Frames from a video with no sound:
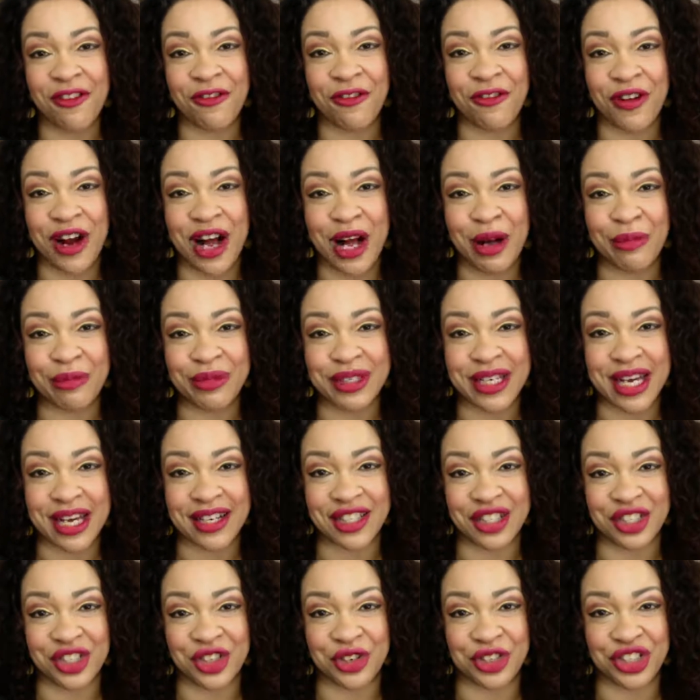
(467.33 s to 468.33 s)
from
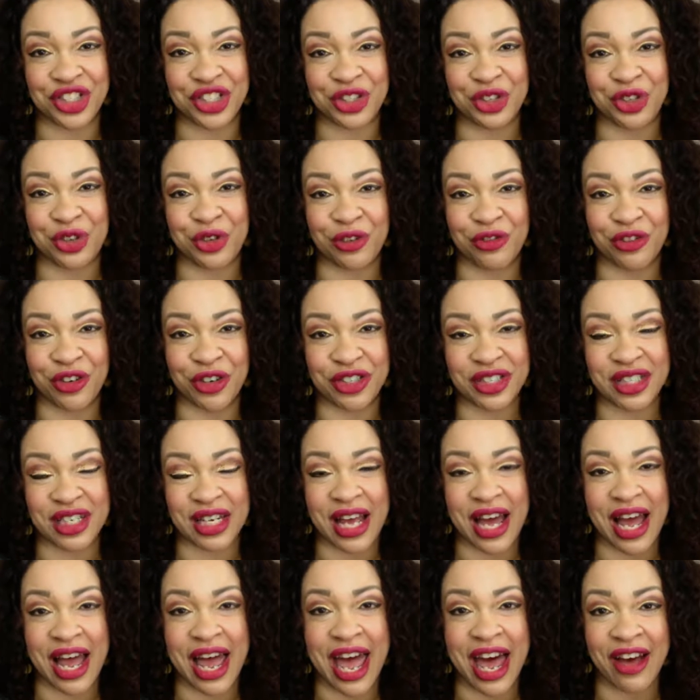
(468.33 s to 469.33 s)
Texas Christian
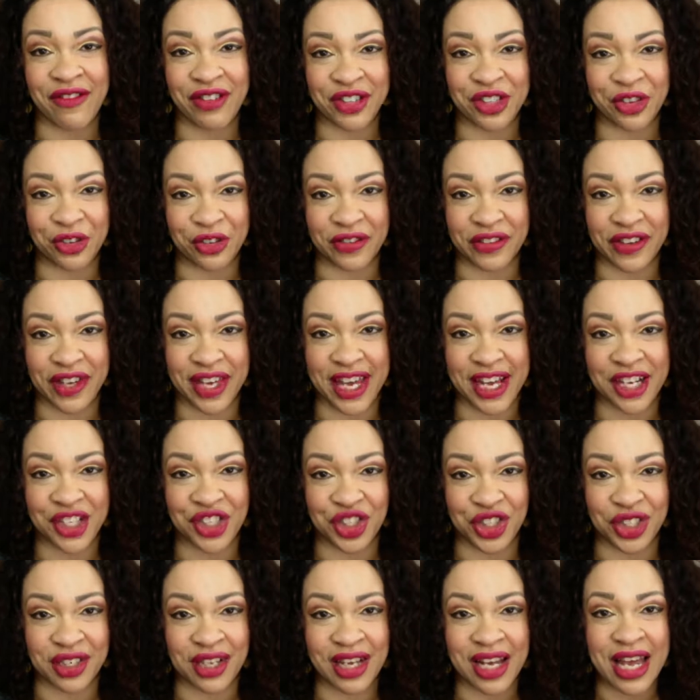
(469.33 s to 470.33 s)
University. I have a
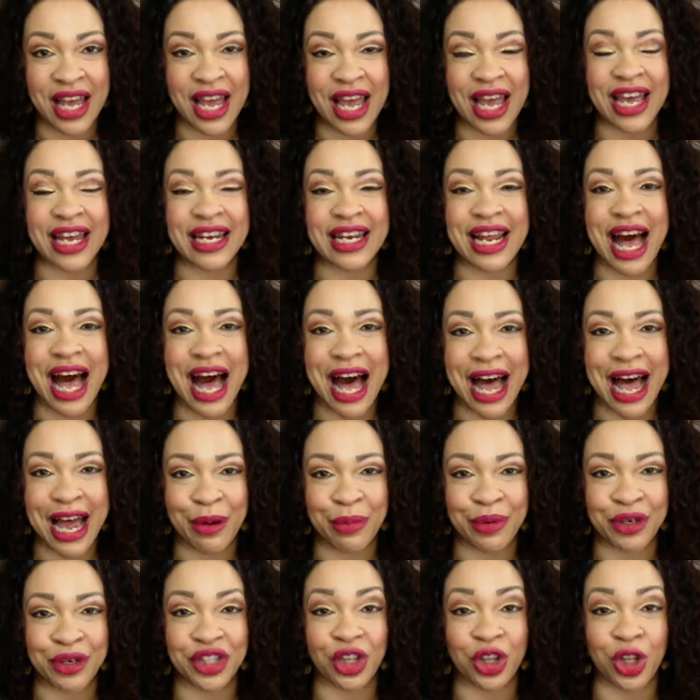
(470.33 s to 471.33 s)
certification in
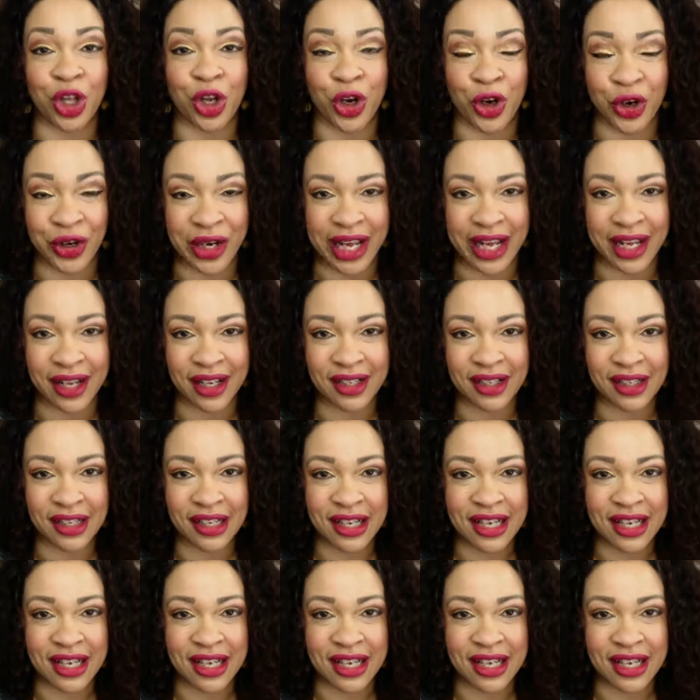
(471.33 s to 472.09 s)
hybrid learning.